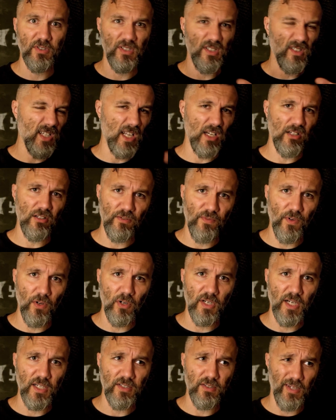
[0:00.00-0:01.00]
It's got a little
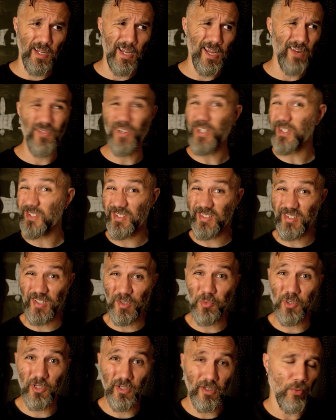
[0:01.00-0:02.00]
vulcanizing can, very
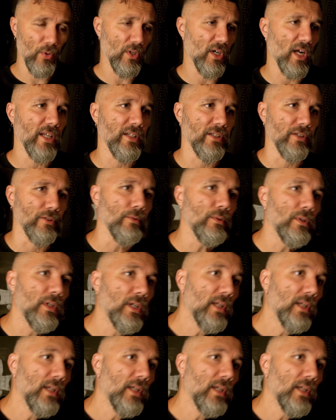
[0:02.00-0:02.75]
similar to what I do.